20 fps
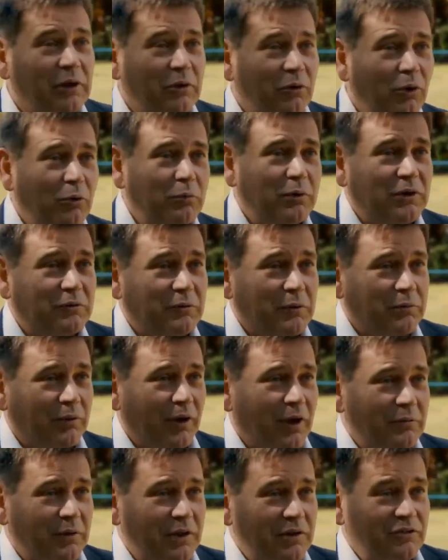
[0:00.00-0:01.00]
Corbyn to be
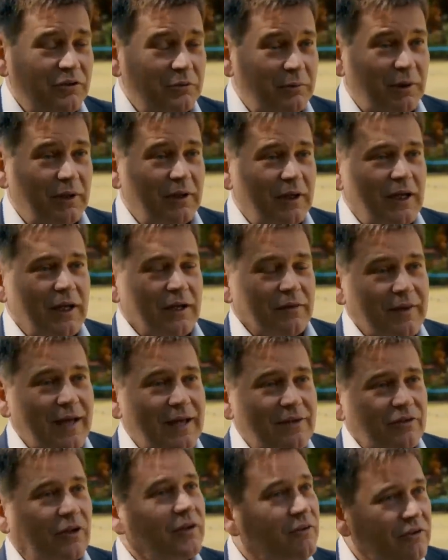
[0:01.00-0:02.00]
Prime Minister, but
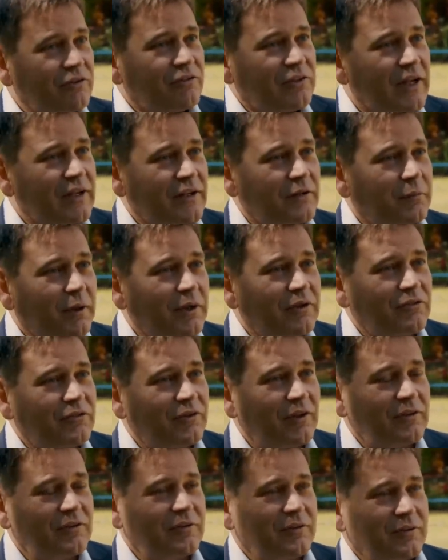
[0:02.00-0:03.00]
that's understandable, isn't it?